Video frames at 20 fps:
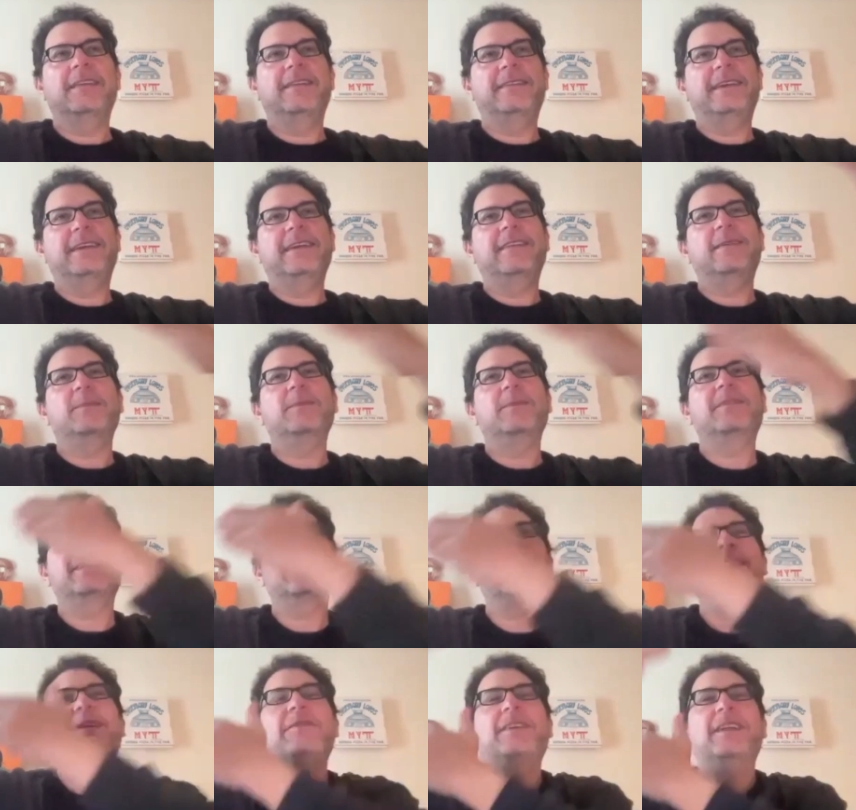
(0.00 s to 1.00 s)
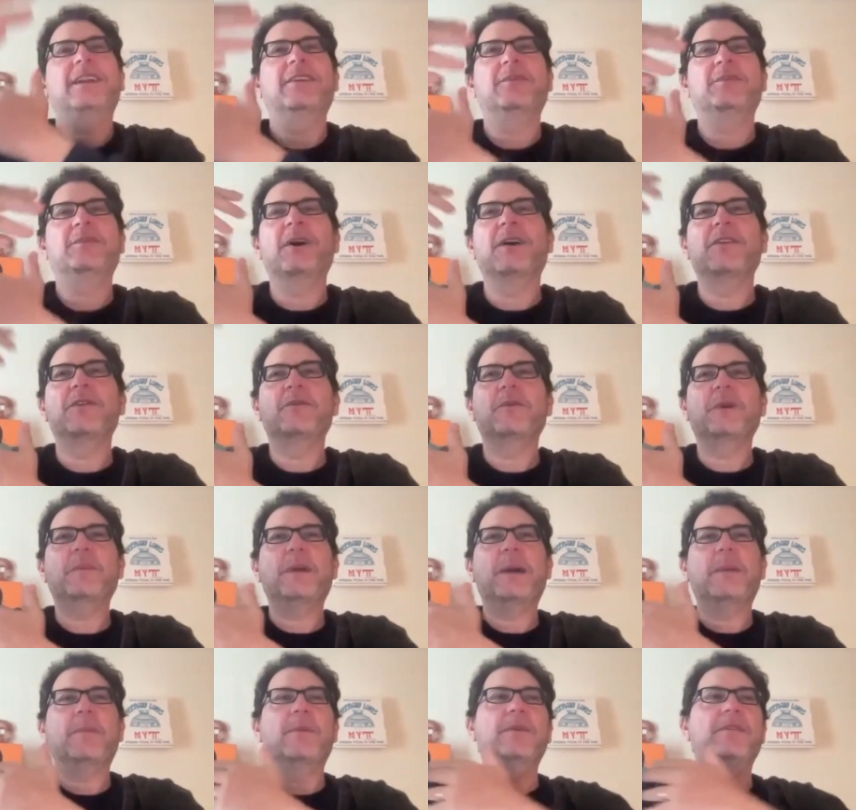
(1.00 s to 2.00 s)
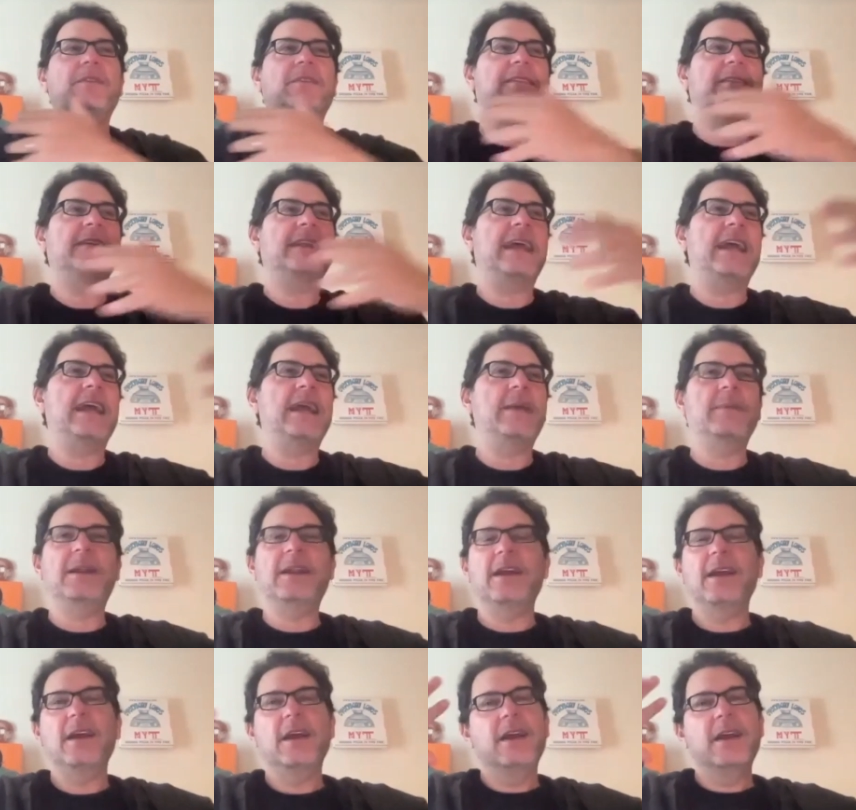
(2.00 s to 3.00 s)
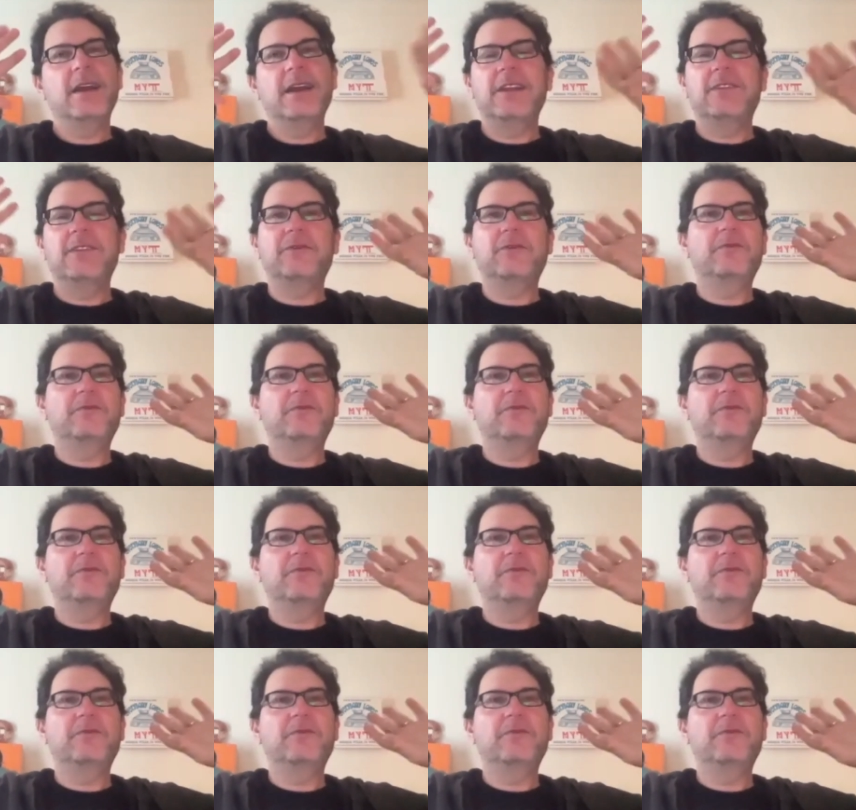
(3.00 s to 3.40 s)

sees himself and his mother remembers his name. And it's